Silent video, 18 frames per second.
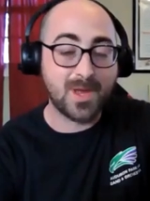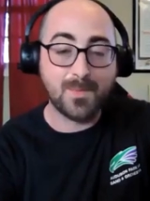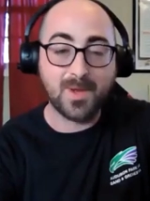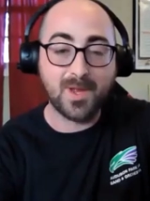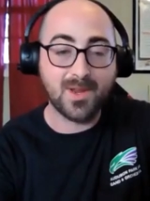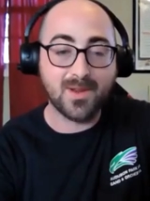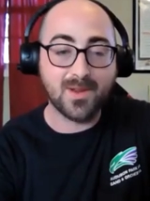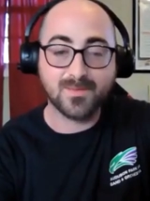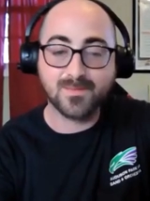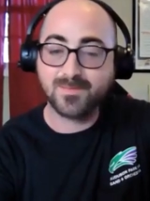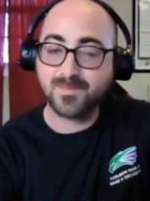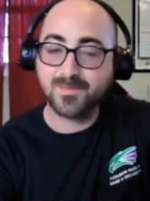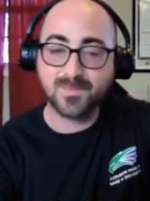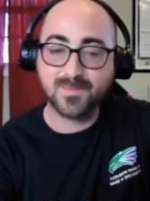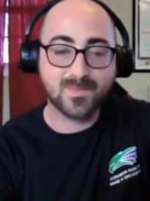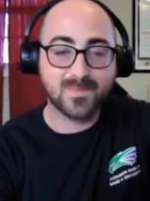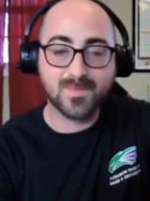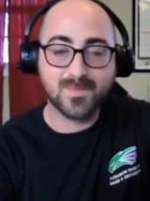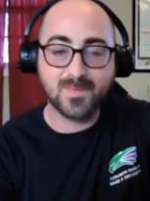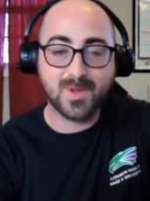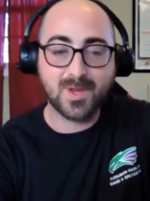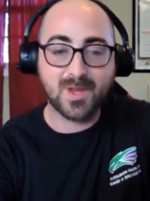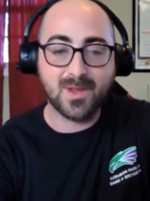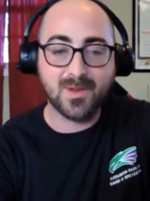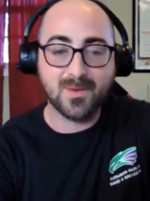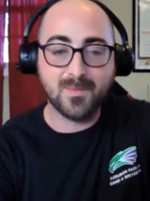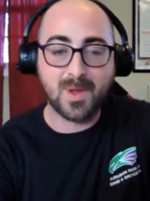maybe
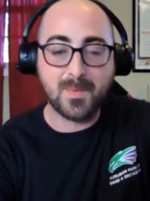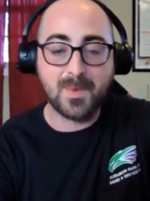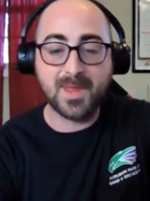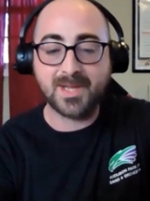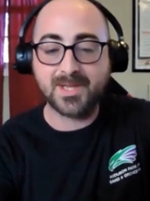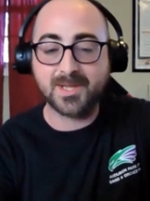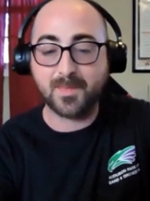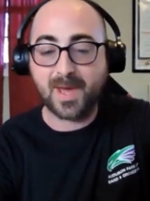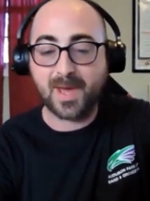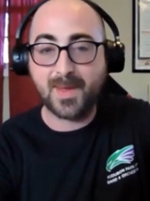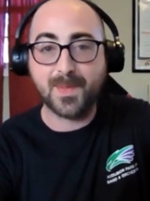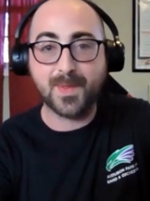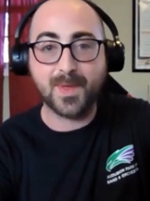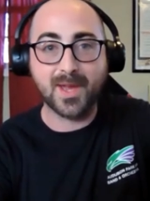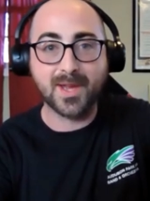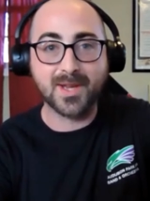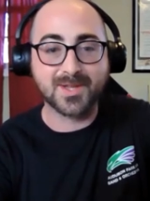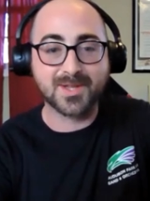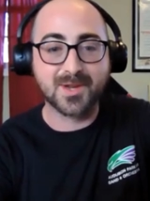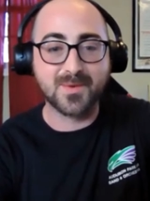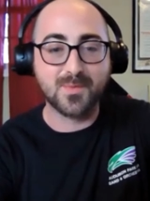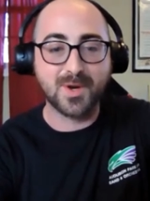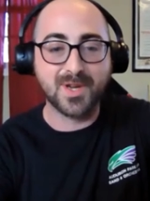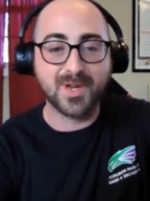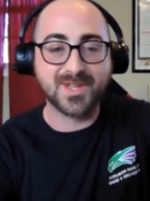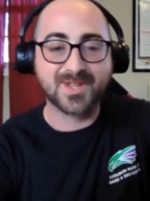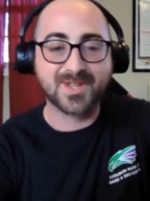that's a bad thing in
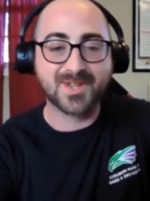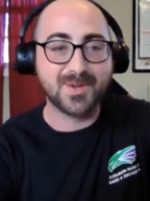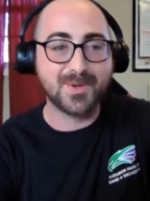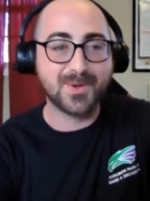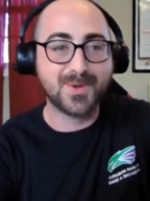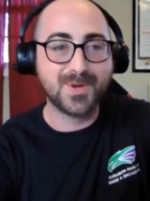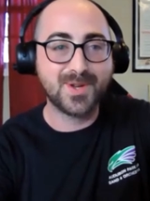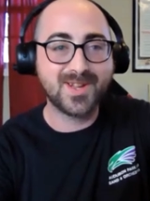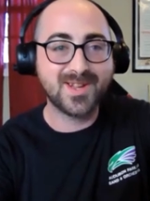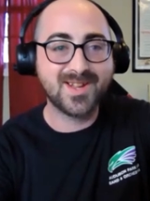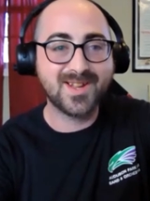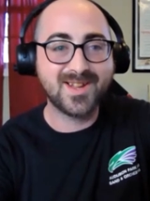some ways too.